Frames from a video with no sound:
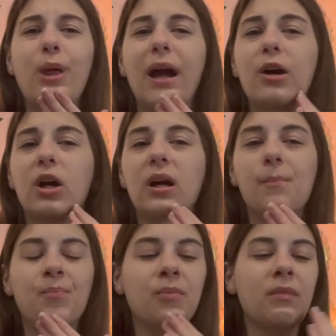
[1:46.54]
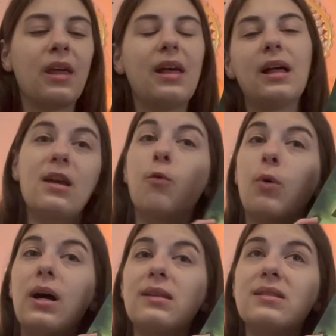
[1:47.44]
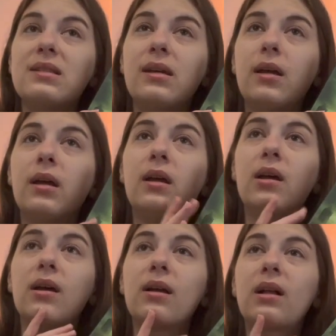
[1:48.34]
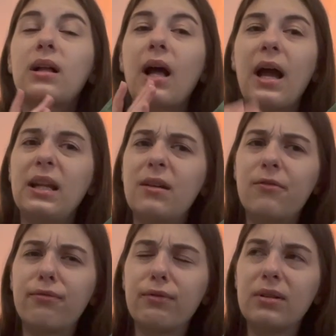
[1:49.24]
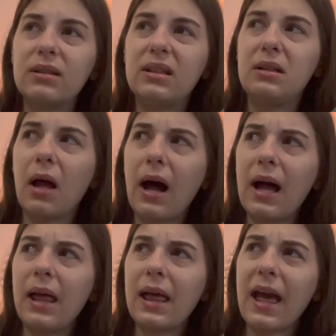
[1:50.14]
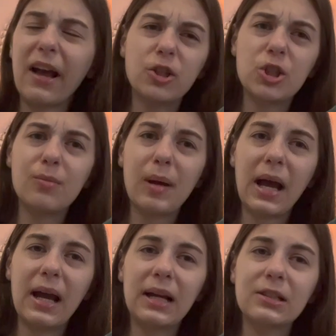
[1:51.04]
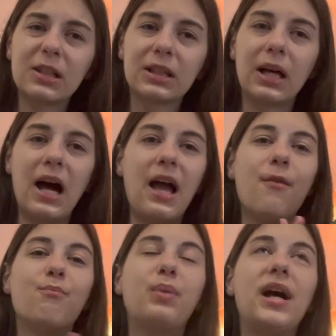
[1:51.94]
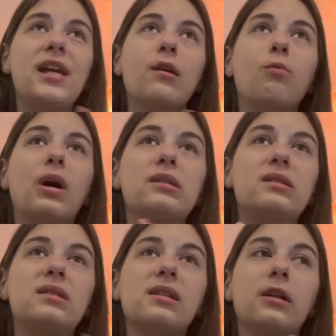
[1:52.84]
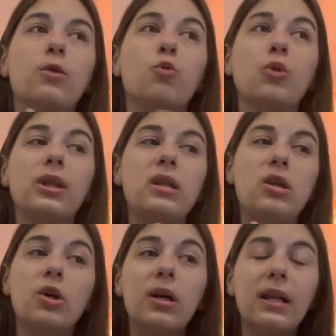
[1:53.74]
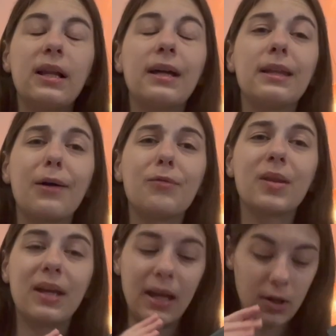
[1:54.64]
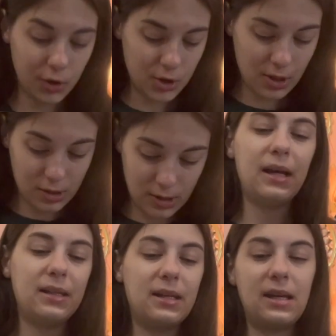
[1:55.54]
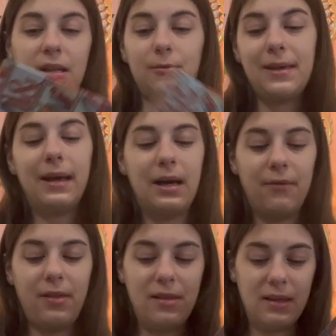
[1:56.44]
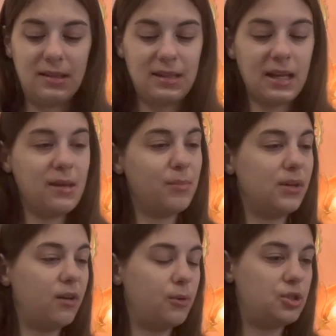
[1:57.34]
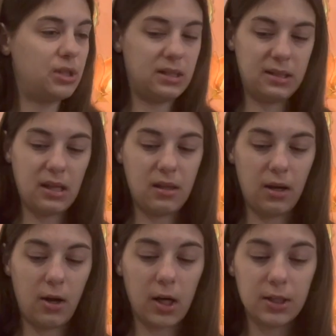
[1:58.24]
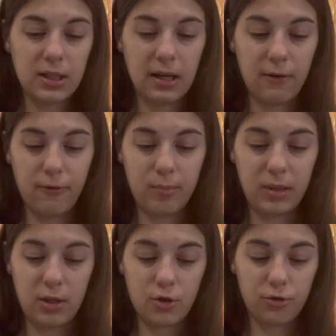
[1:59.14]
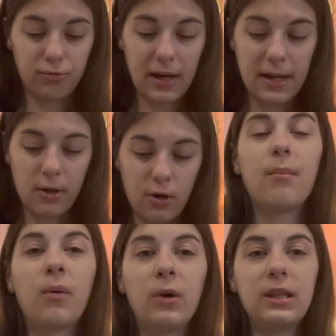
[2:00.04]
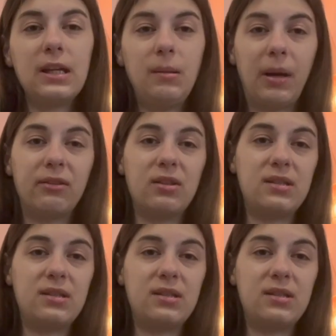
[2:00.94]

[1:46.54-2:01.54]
that hurt. It was kind of not action-packed a lot, but it was still really good, and I loved the characters. And then we have the second book, which is The Heart of Betrayal. But one thing about this